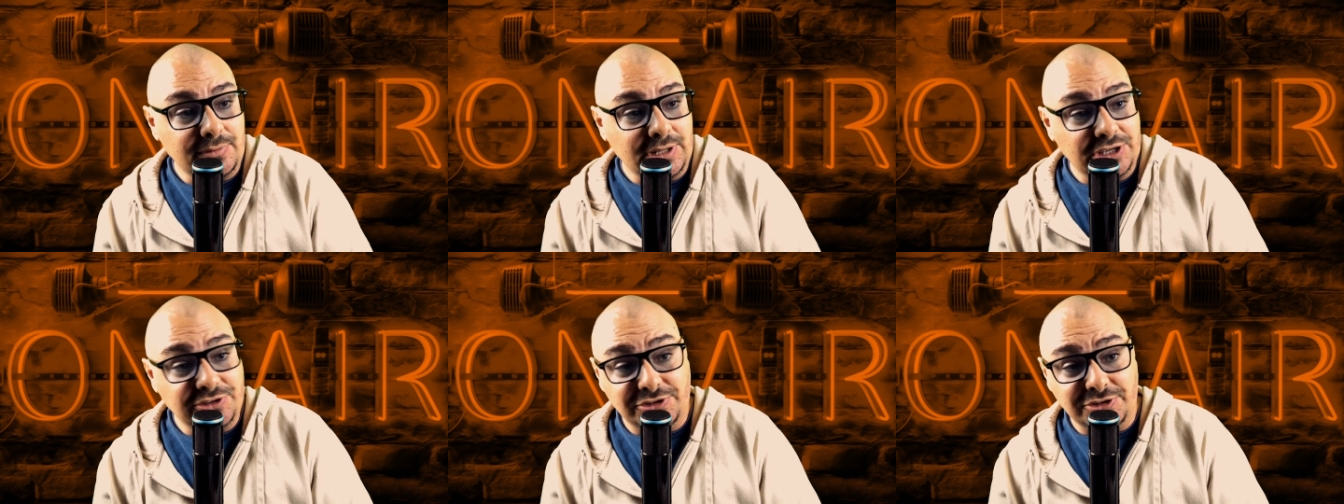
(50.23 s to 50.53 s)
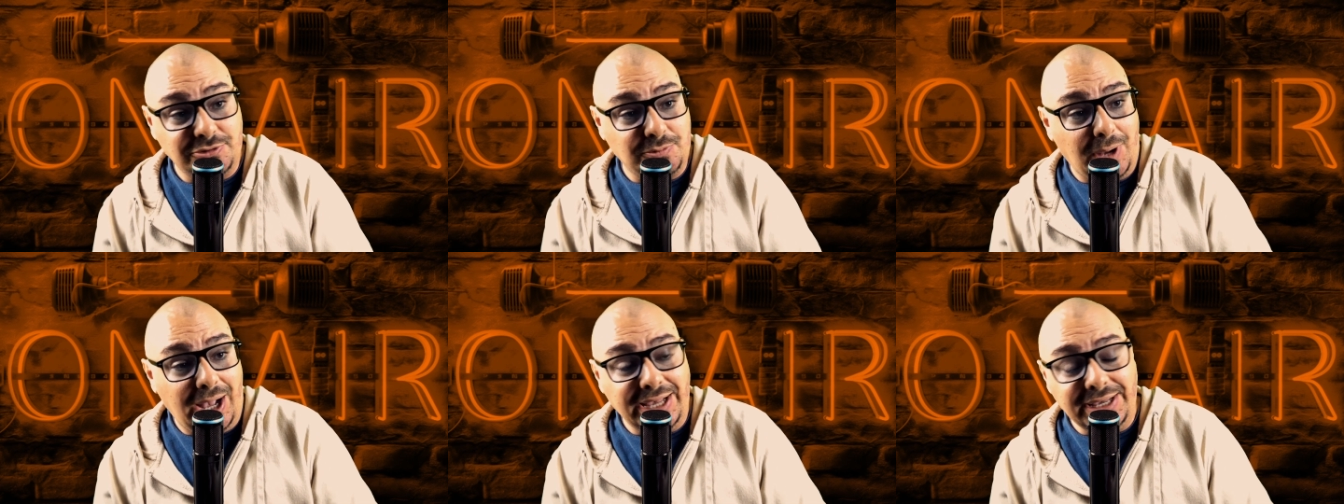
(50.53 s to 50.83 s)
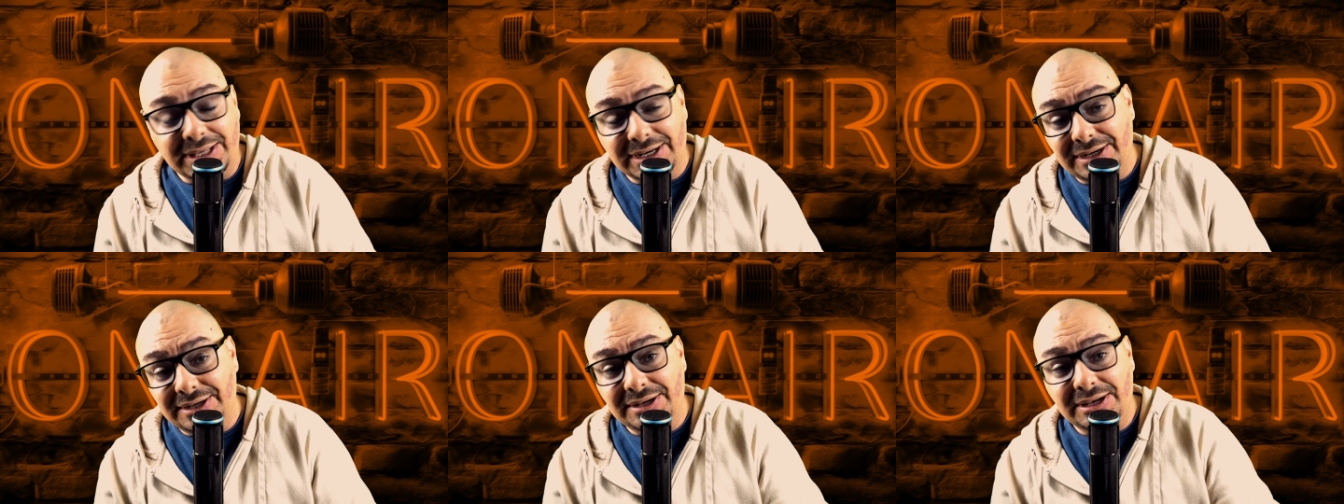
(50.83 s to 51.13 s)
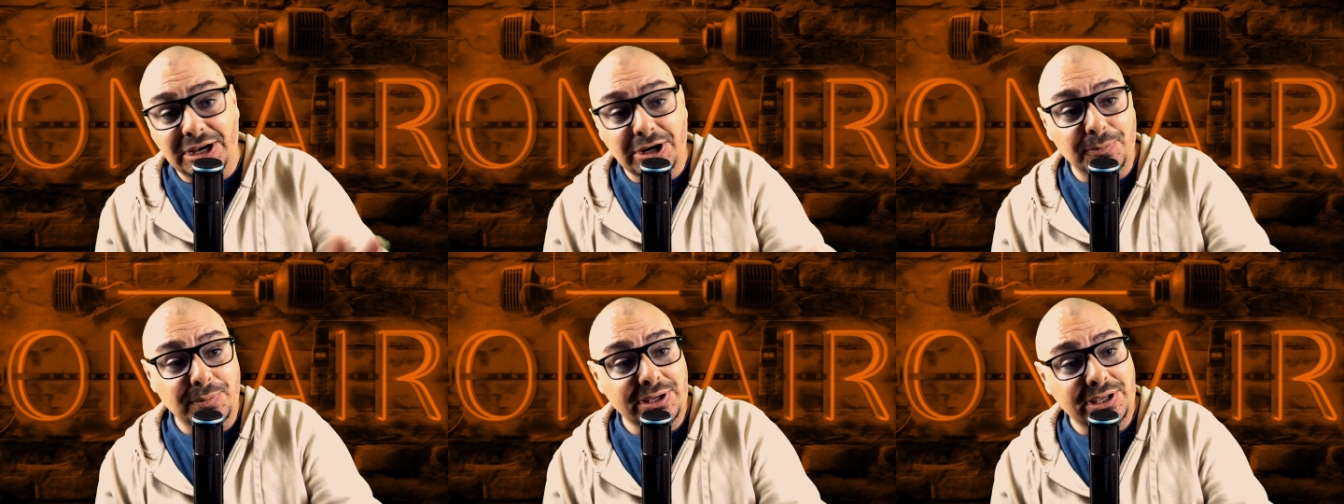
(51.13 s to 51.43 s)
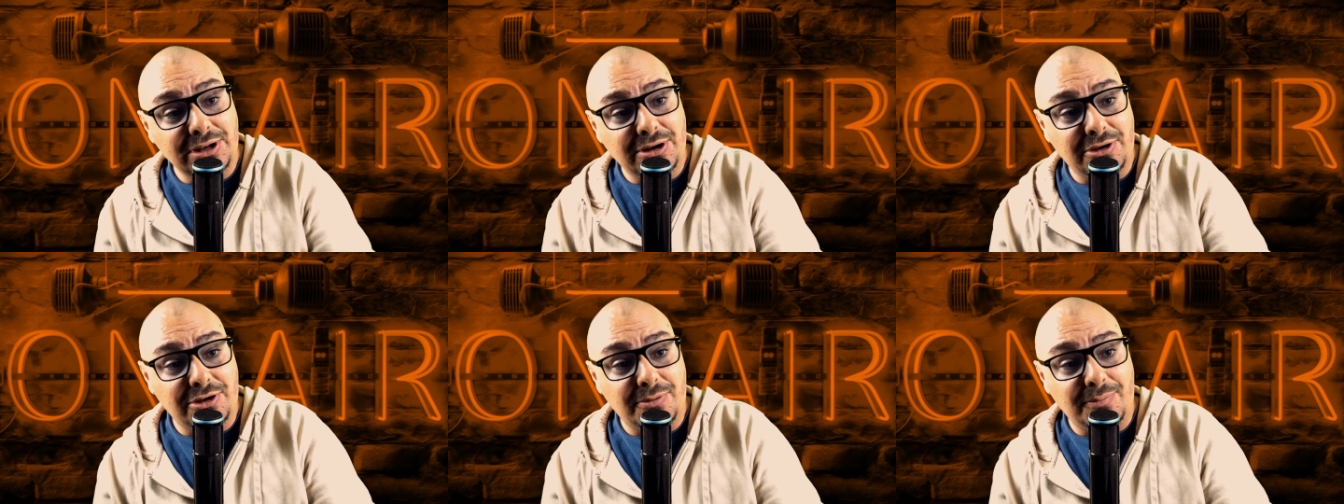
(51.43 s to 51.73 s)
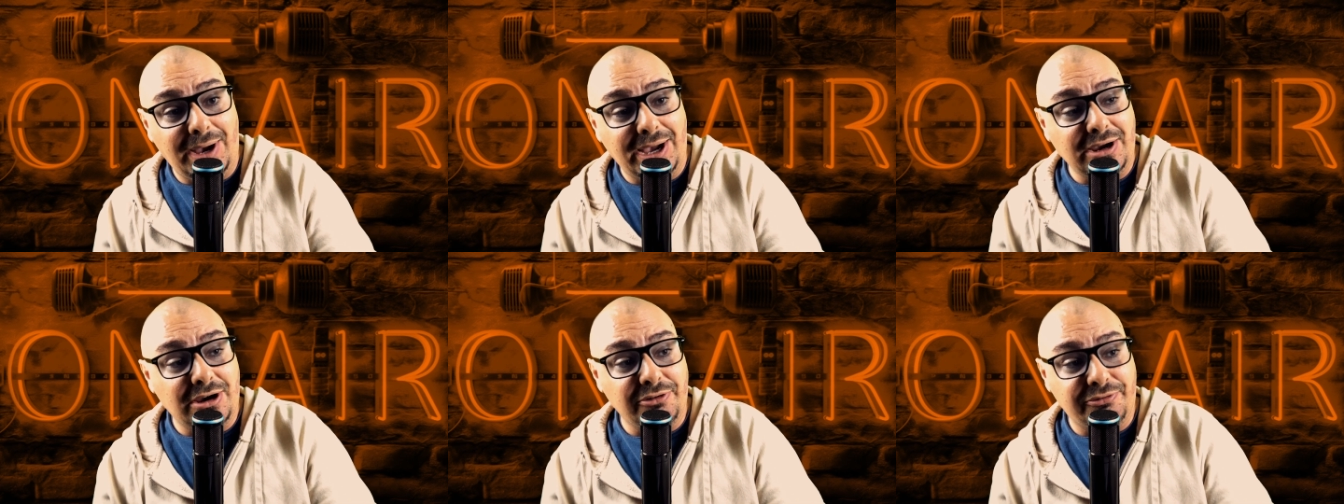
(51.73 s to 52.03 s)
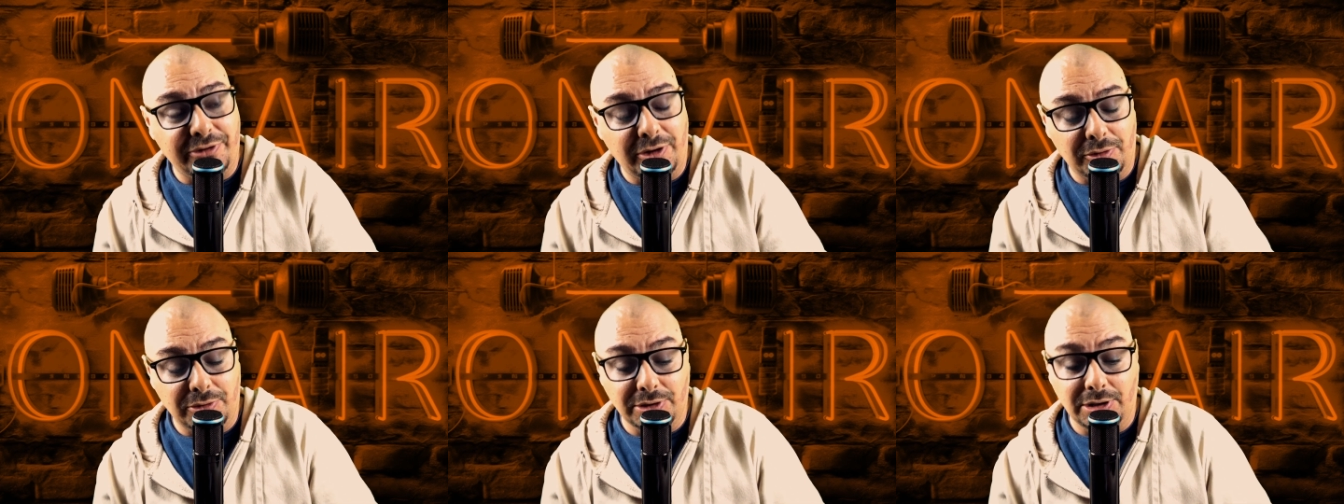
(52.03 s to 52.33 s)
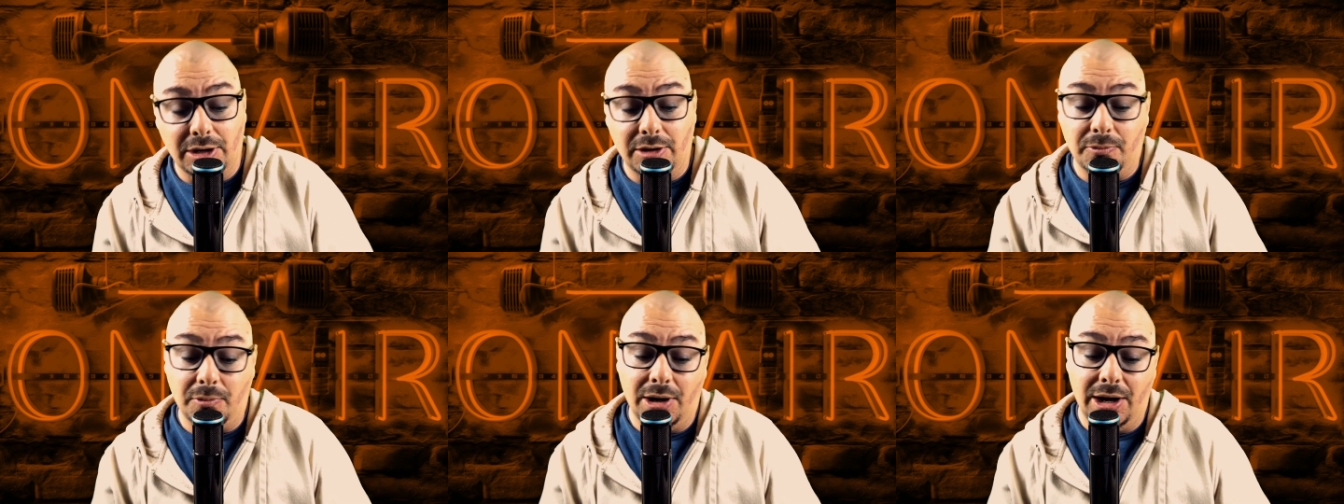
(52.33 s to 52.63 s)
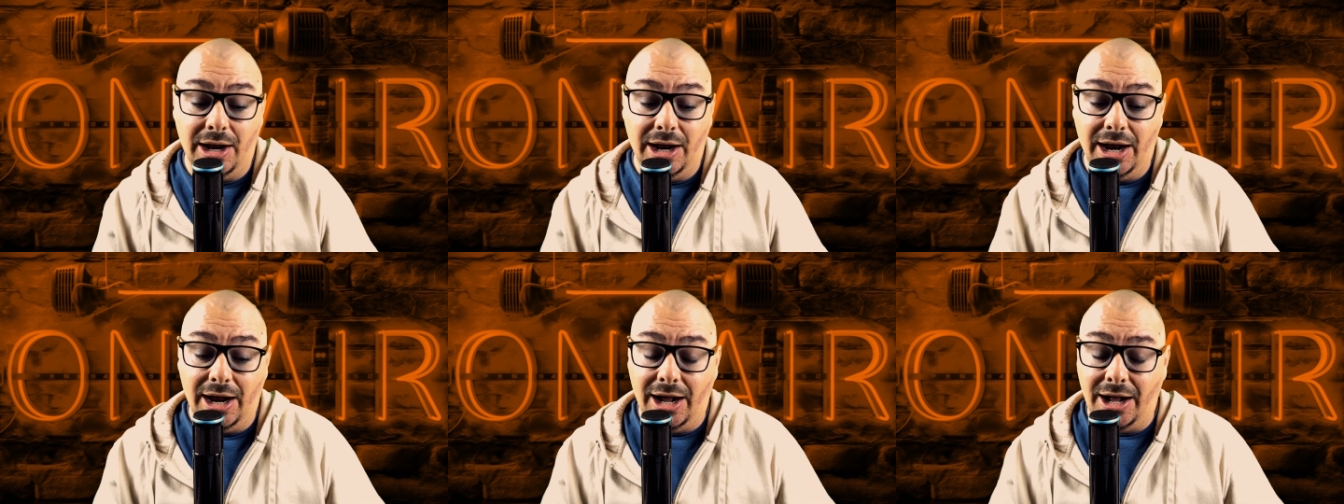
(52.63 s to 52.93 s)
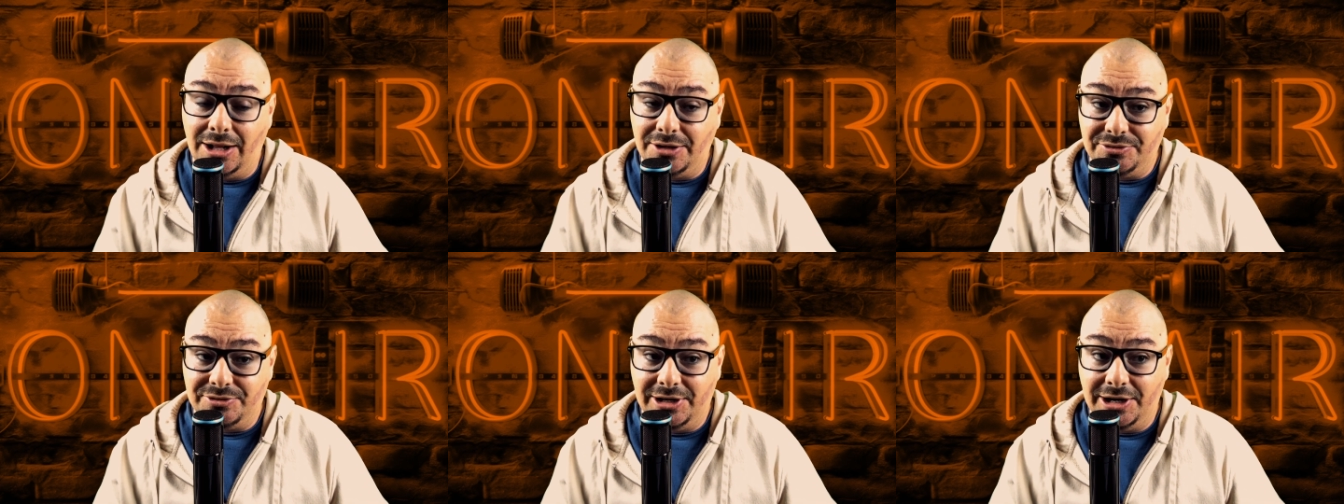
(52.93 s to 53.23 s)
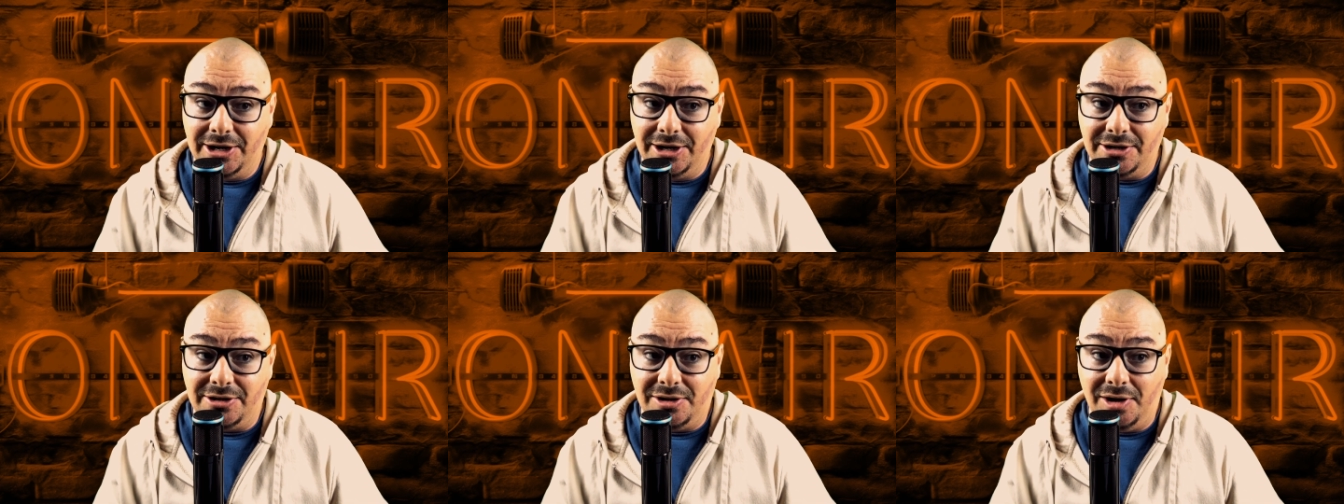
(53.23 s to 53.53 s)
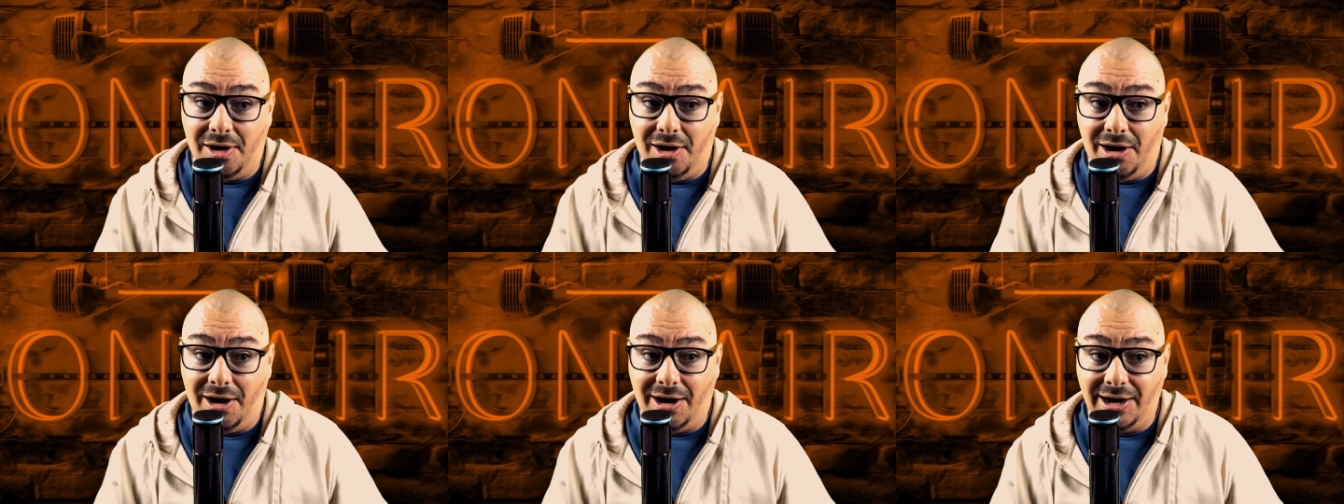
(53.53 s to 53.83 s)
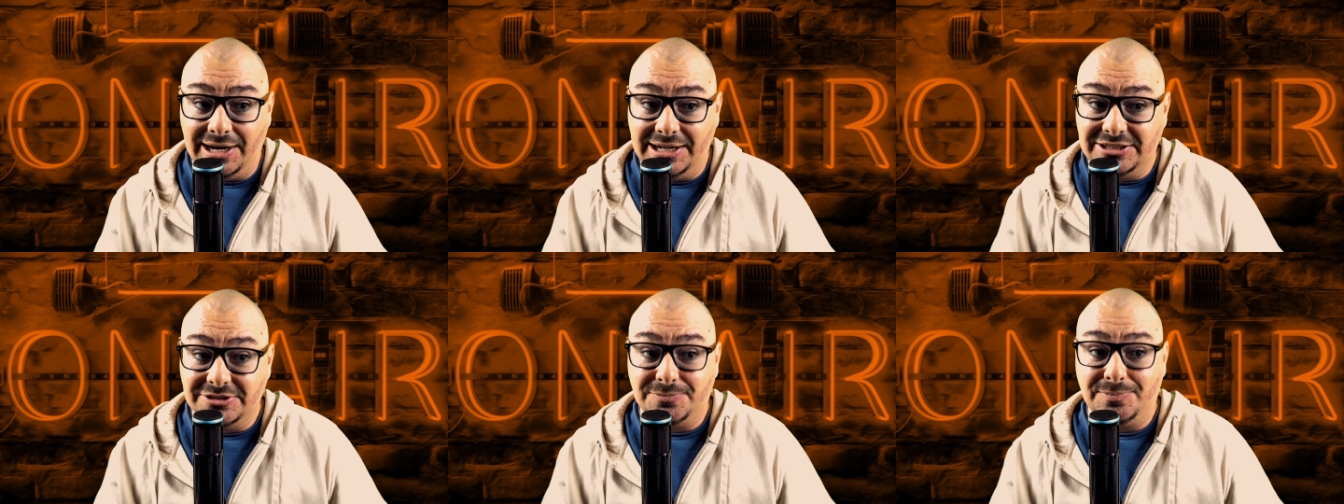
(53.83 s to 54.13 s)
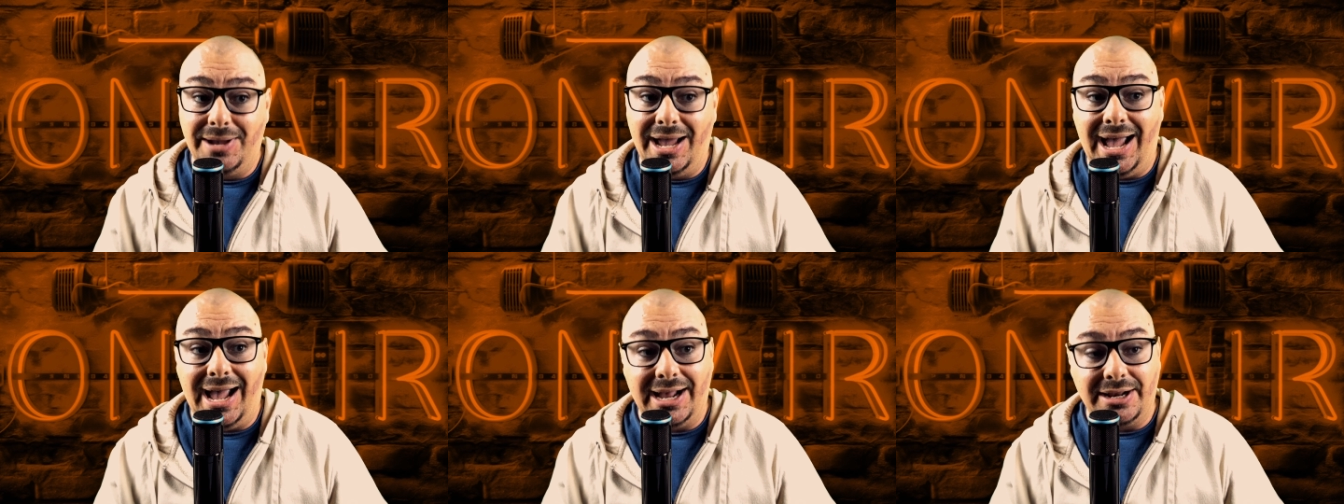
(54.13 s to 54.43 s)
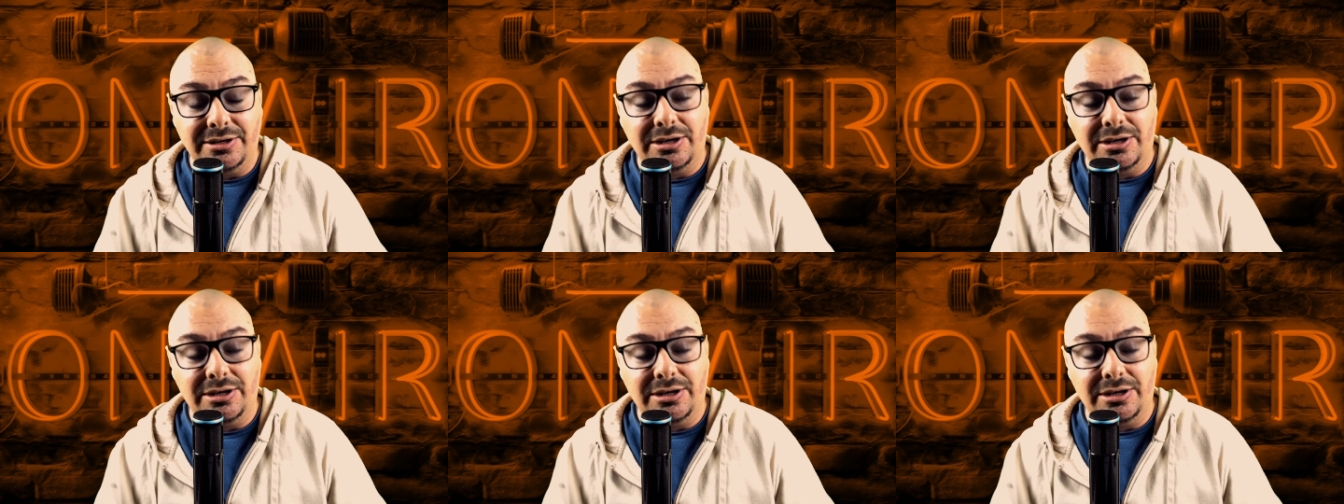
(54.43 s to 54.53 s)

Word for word: This is why you didn't hear me get on a microphone and go, well, Derek Carr, he's back.